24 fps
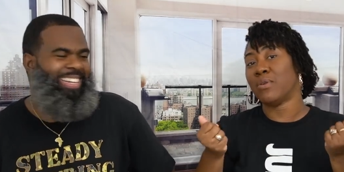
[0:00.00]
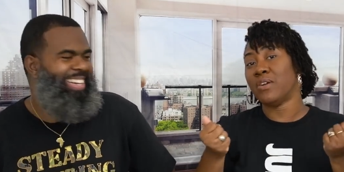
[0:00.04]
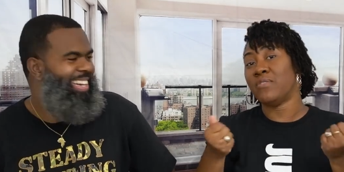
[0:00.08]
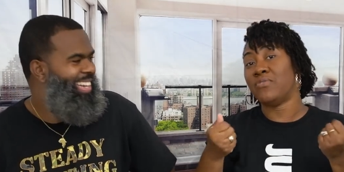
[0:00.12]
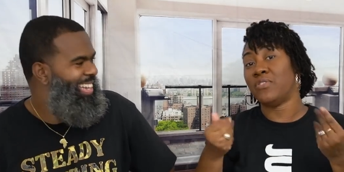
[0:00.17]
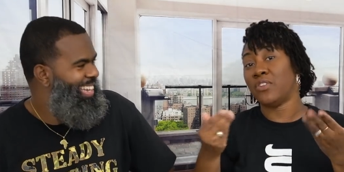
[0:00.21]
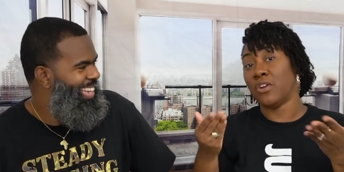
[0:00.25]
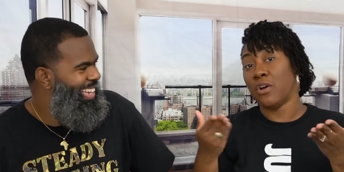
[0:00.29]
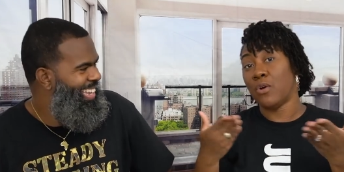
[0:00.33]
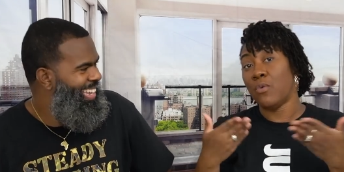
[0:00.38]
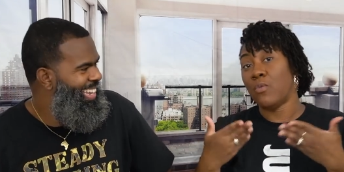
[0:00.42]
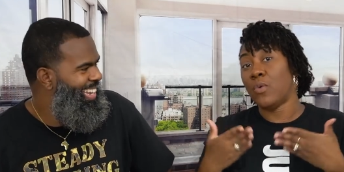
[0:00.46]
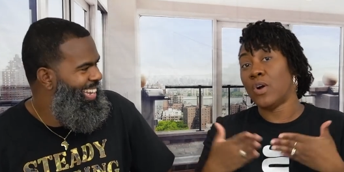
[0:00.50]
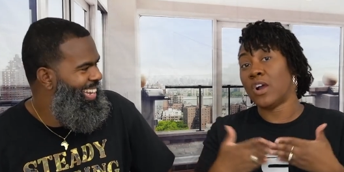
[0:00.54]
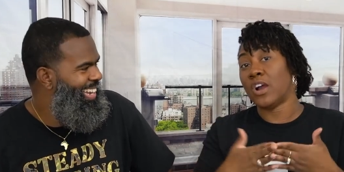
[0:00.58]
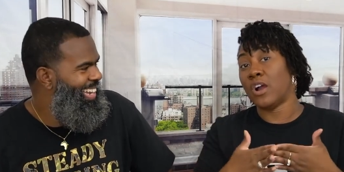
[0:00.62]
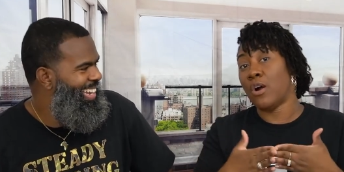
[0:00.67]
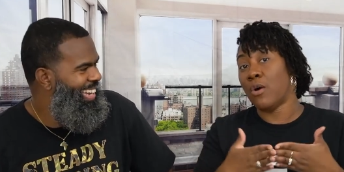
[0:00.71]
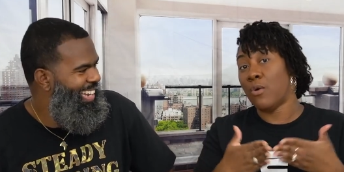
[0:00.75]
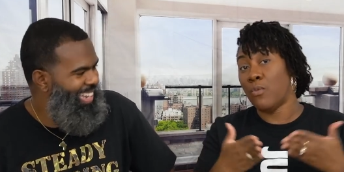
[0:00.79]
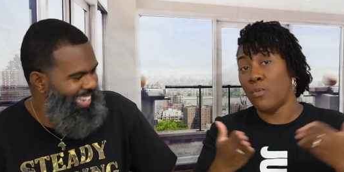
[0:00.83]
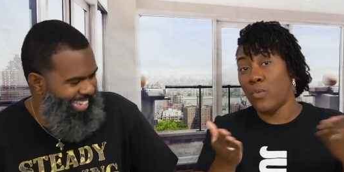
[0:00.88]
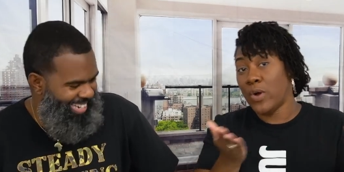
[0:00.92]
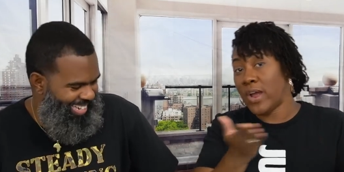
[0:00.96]
Speaker 1: briefing on what
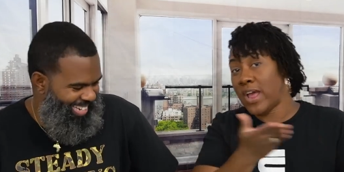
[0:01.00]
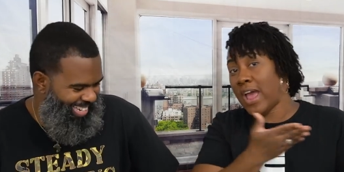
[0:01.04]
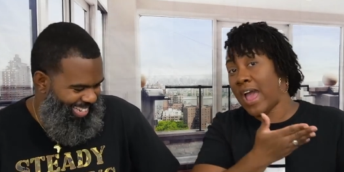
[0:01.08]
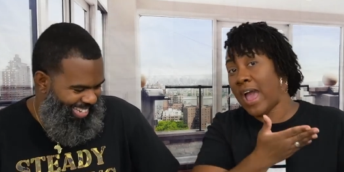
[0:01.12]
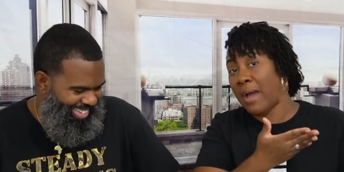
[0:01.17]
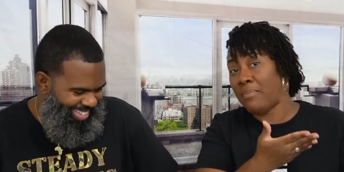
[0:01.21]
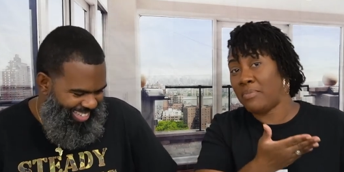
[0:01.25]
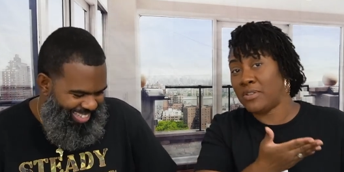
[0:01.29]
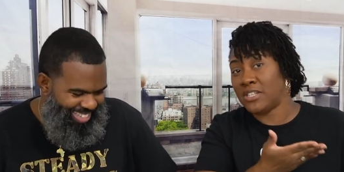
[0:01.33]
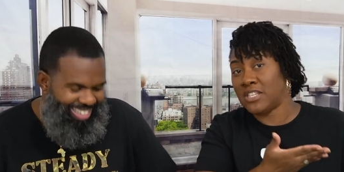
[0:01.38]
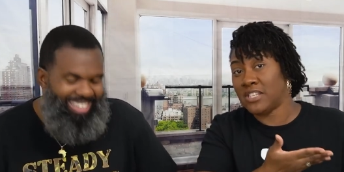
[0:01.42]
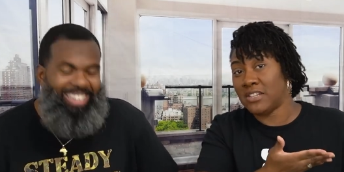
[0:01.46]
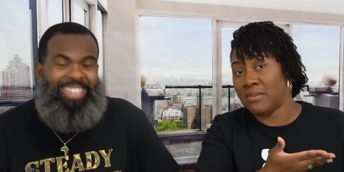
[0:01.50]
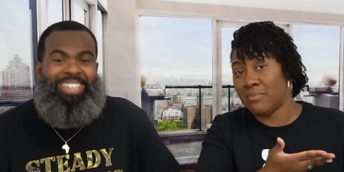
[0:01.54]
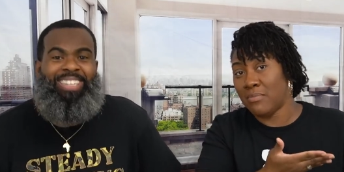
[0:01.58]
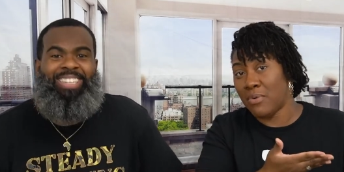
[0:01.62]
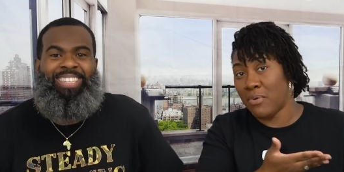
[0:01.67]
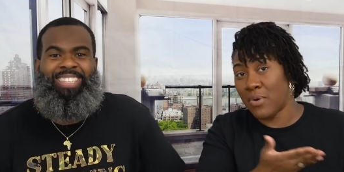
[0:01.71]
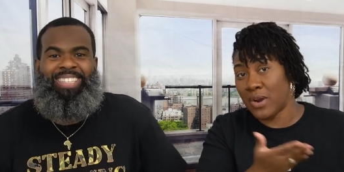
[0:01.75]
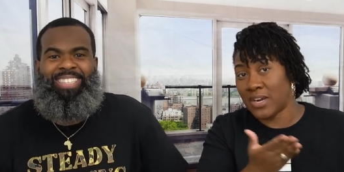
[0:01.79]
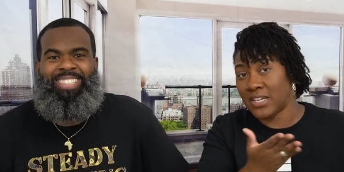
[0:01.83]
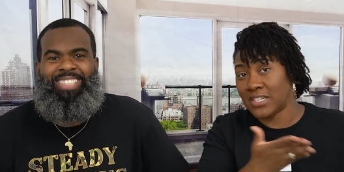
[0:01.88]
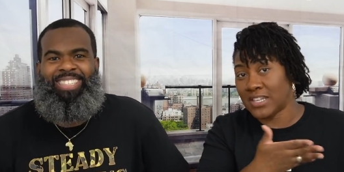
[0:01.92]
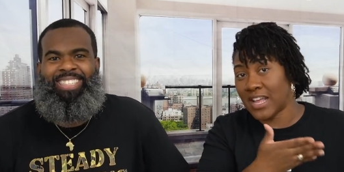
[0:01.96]
what happened to the
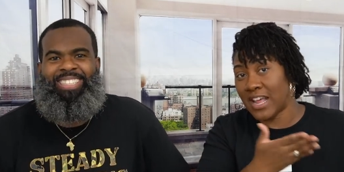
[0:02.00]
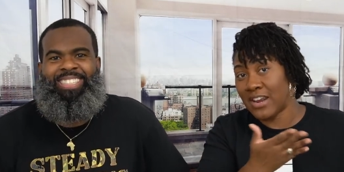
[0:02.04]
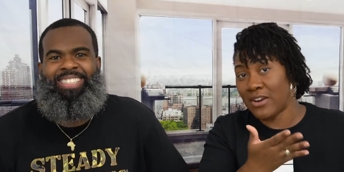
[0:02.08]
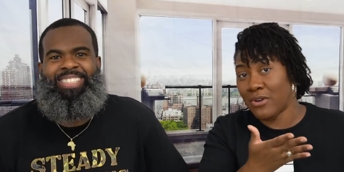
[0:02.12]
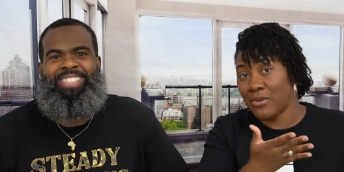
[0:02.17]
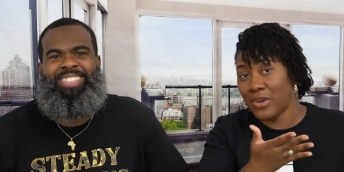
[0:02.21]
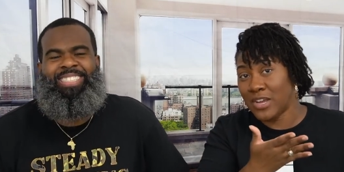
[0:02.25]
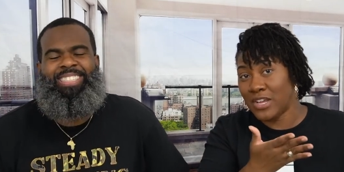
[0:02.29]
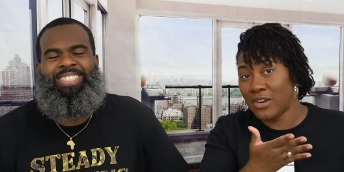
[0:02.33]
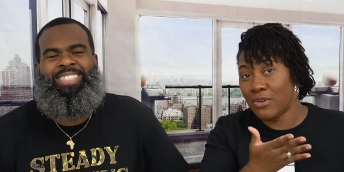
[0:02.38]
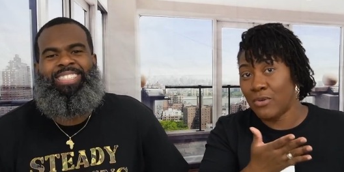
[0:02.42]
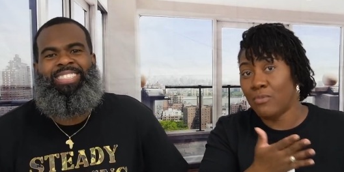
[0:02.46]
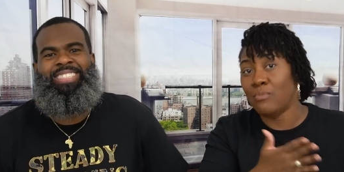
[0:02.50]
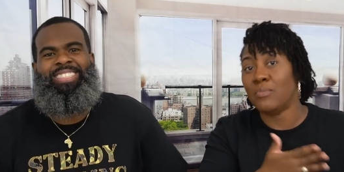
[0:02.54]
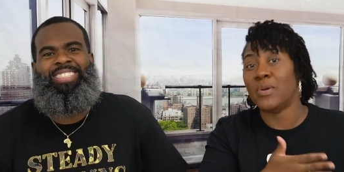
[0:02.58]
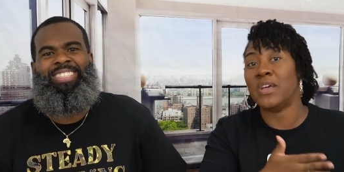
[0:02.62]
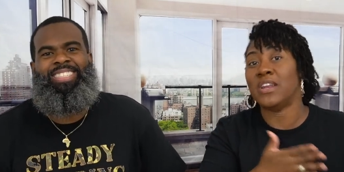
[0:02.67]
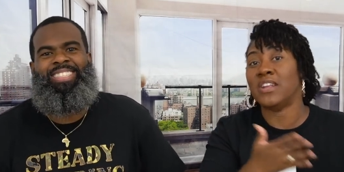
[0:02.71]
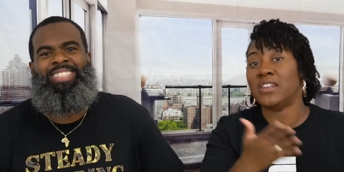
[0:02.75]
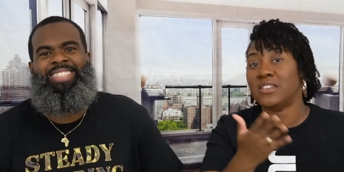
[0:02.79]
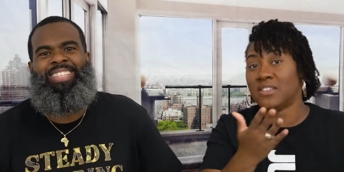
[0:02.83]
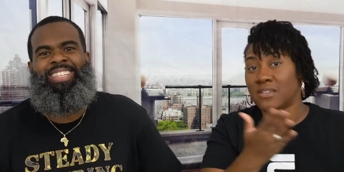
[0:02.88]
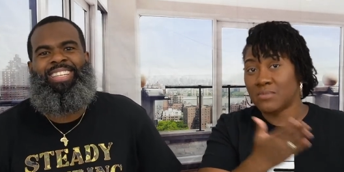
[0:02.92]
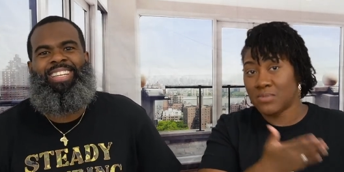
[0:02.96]
boy because I know he done
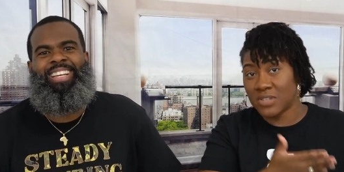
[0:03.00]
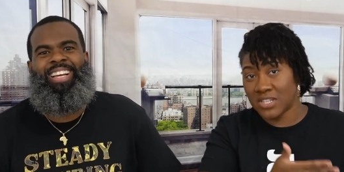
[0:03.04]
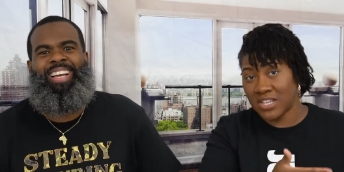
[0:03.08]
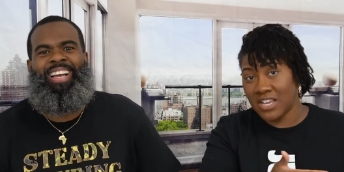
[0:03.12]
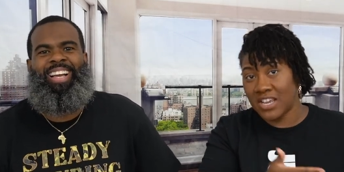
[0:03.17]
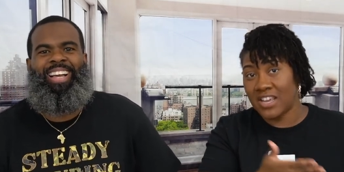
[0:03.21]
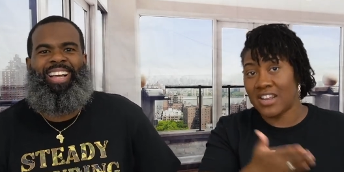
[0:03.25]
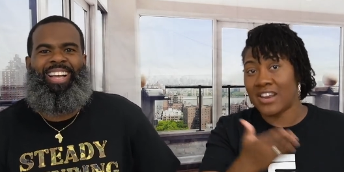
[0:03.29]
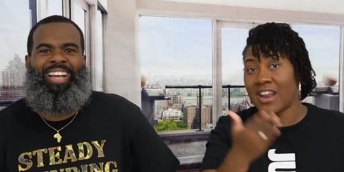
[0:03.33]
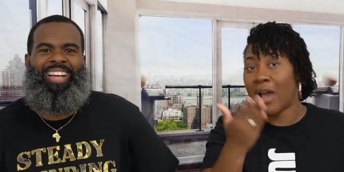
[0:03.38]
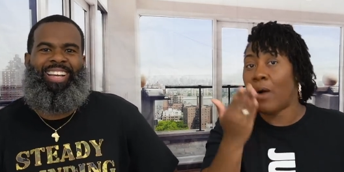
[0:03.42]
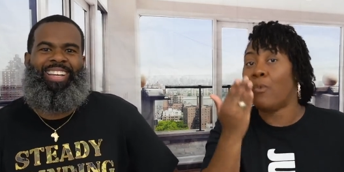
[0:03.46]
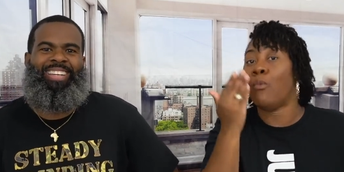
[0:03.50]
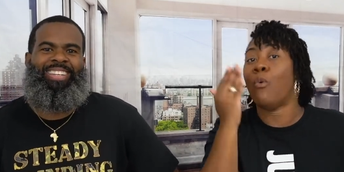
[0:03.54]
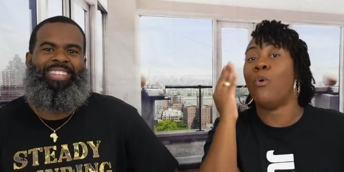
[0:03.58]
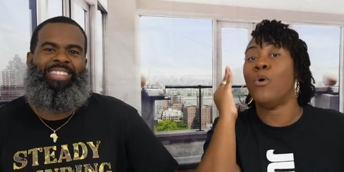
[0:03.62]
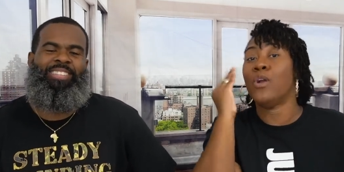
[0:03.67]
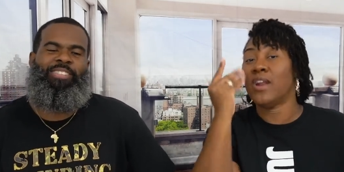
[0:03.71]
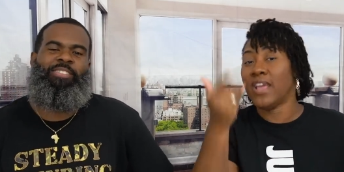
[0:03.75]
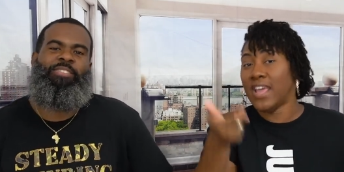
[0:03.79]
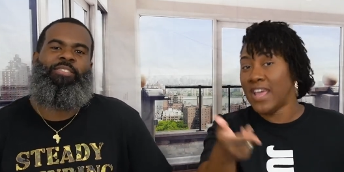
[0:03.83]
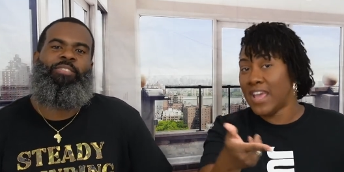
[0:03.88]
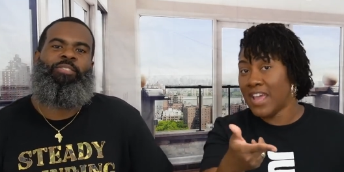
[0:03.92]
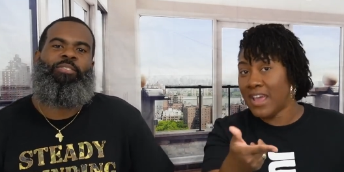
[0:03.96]
been in some skin. and I
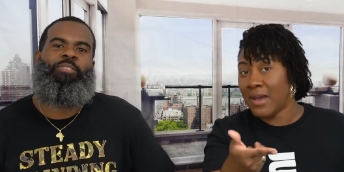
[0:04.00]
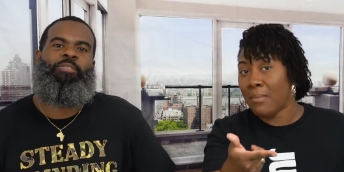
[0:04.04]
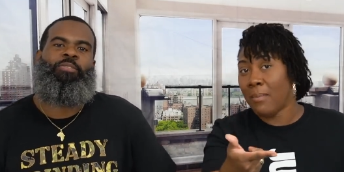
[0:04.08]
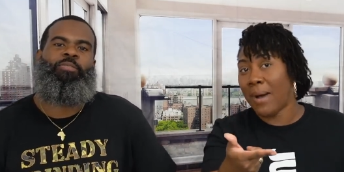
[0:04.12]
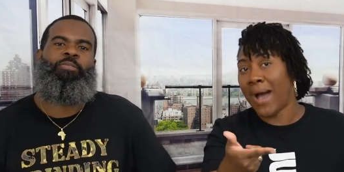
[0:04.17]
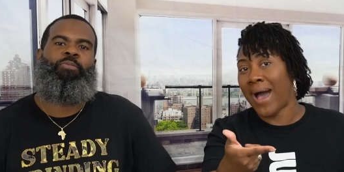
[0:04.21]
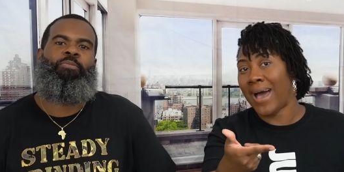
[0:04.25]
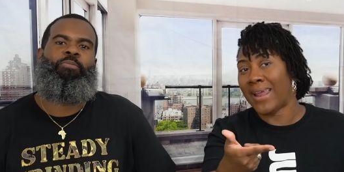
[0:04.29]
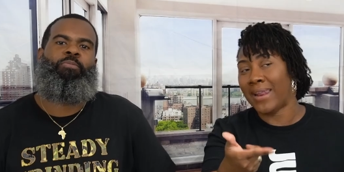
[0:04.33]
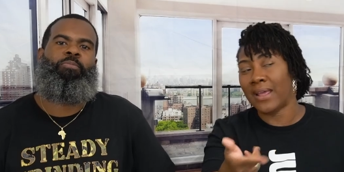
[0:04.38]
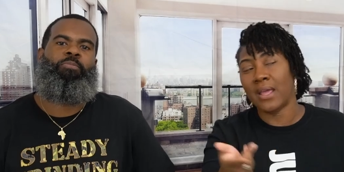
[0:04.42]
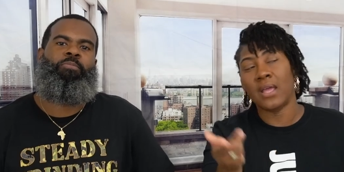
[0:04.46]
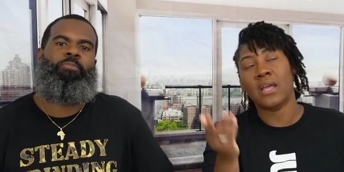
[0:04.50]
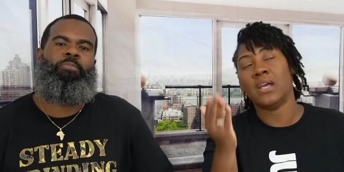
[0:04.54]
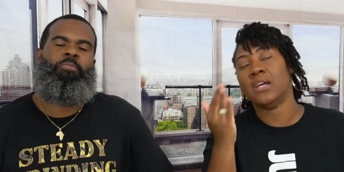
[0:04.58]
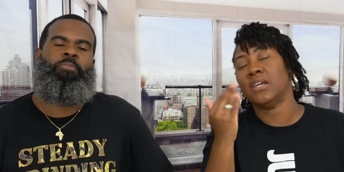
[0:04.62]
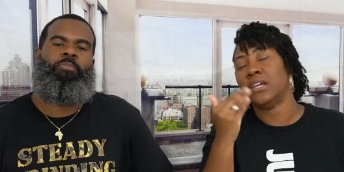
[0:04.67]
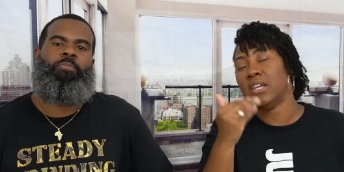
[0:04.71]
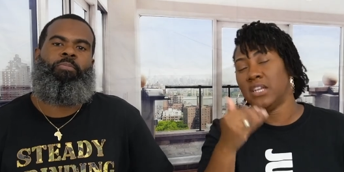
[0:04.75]
want to hear about it.